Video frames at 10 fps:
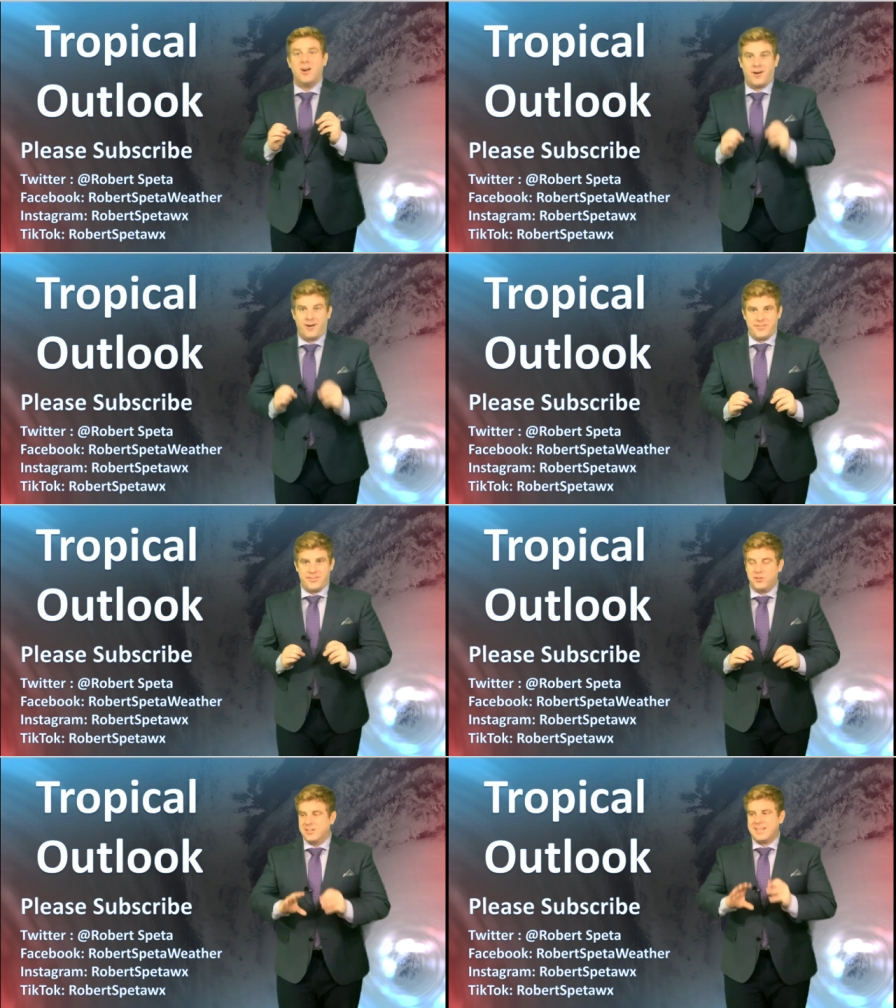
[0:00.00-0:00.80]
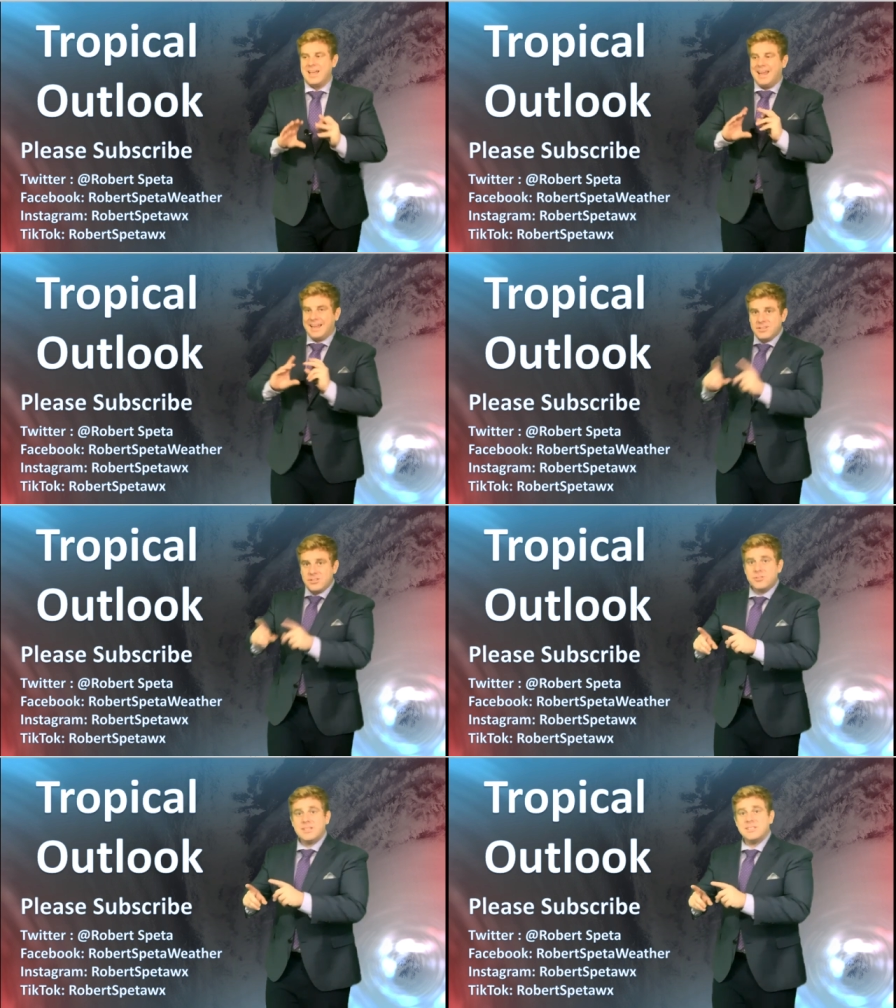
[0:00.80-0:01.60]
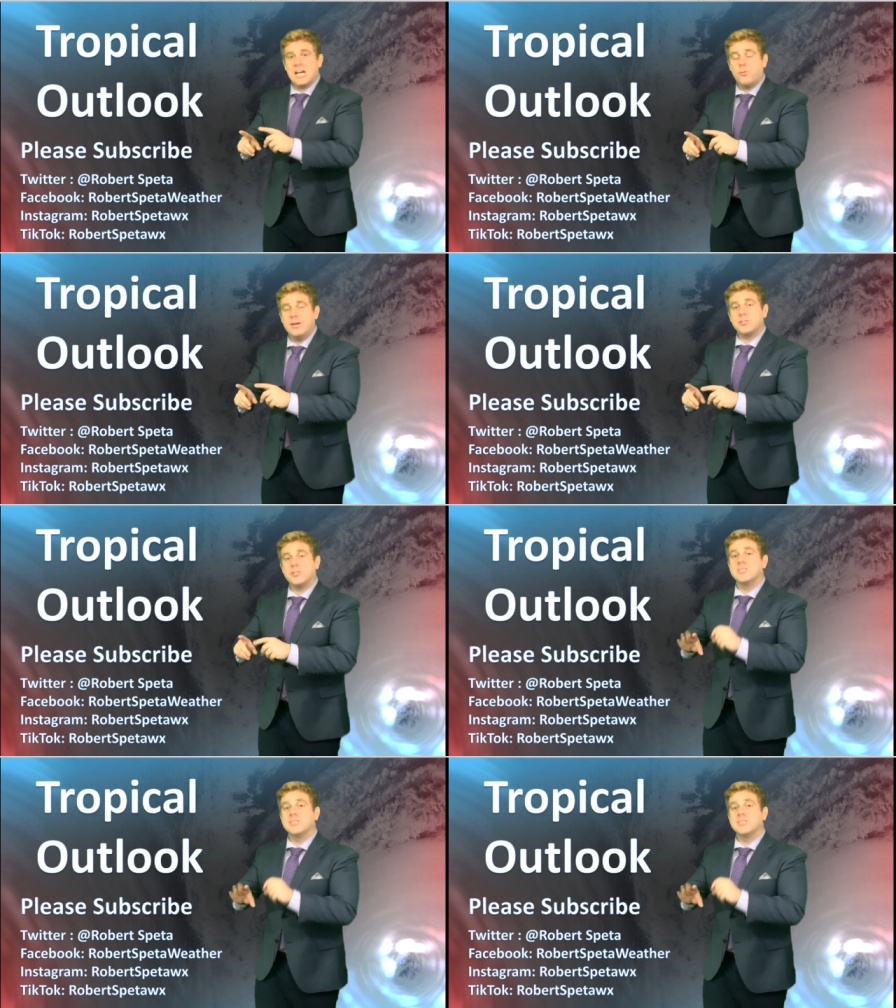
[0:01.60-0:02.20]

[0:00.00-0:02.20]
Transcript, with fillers: Earth. You look into the southwestern